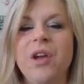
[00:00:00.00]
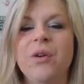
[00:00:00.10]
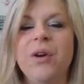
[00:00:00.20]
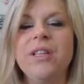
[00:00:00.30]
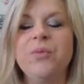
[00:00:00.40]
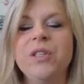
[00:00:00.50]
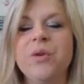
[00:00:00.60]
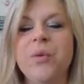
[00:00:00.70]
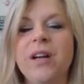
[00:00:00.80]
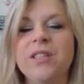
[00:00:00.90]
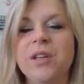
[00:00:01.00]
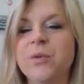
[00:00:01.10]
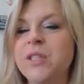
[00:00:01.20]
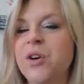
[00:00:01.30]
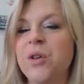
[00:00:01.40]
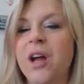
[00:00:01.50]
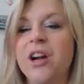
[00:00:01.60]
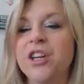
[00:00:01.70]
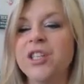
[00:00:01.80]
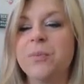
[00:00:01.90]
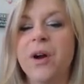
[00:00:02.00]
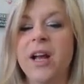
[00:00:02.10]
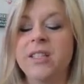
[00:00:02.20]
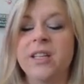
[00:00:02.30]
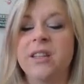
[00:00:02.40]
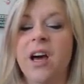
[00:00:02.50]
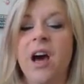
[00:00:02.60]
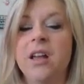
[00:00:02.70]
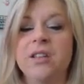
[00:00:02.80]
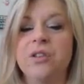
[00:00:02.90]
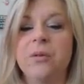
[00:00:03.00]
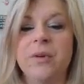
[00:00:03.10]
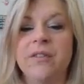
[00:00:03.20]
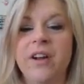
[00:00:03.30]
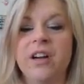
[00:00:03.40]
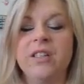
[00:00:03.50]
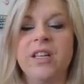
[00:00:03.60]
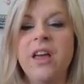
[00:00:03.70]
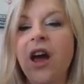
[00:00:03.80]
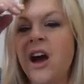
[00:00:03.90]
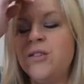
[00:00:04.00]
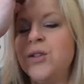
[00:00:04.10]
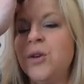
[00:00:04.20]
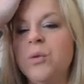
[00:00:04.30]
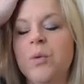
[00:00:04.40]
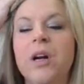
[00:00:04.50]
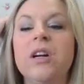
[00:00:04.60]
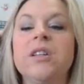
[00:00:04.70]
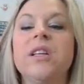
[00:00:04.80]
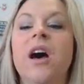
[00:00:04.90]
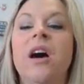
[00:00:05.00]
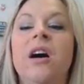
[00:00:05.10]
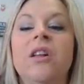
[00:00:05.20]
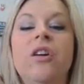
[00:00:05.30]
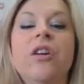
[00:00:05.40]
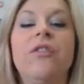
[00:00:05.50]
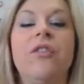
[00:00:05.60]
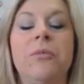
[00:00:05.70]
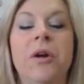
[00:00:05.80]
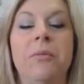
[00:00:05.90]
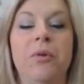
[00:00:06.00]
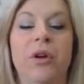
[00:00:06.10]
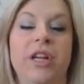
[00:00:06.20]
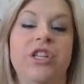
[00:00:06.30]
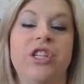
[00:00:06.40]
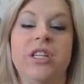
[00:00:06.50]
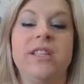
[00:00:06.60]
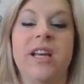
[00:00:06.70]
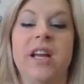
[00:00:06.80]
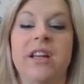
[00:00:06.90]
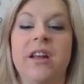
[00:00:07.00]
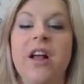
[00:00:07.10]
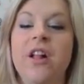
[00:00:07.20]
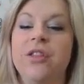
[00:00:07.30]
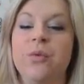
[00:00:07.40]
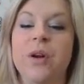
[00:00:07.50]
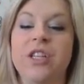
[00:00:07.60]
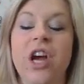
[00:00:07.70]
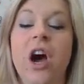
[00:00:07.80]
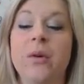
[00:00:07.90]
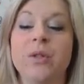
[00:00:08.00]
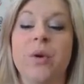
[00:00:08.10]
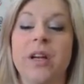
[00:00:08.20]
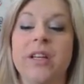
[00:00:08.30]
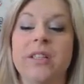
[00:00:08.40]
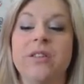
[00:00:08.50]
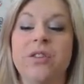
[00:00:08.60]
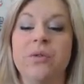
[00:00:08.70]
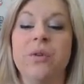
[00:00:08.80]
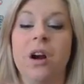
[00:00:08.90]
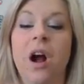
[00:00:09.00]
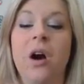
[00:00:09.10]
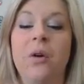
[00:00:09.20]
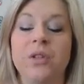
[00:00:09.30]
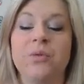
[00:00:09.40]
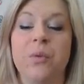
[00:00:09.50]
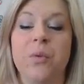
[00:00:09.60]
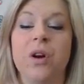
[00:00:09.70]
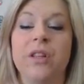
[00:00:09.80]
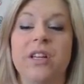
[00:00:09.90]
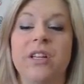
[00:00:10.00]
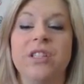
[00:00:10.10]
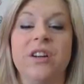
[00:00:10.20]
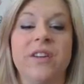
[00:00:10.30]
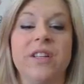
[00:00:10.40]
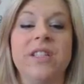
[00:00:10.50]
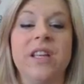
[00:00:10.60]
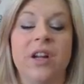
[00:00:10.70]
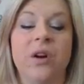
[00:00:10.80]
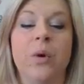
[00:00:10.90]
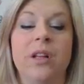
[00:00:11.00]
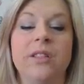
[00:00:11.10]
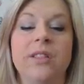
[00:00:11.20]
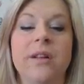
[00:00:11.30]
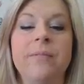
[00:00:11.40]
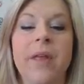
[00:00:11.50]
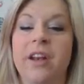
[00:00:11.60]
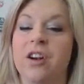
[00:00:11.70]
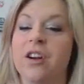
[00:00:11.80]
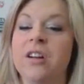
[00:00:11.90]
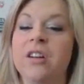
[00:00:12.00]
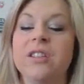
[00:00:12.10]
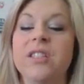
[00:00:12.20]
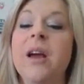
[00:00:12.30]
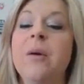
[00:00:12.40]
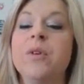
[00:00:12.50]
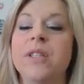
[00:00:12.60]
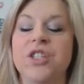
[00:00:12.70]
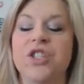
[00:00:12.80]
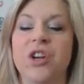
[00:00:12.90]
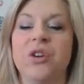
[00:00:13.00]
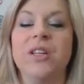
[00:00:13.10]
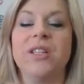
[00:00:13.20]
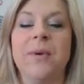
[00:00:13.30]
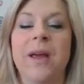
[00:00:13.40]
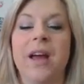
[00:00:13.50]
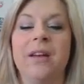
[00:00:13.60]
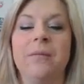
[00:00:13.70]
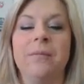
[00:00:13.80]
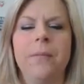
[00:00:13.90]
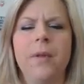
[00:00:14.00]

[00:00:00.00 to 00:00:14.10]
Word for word: Grace Windsor Wexler was no longer surprised at the odd assortment of heirs, household workers all, or former employees, she decided. The rich always wanted to or always reward their servants in their wills, and her Uncle Sam was a generous man.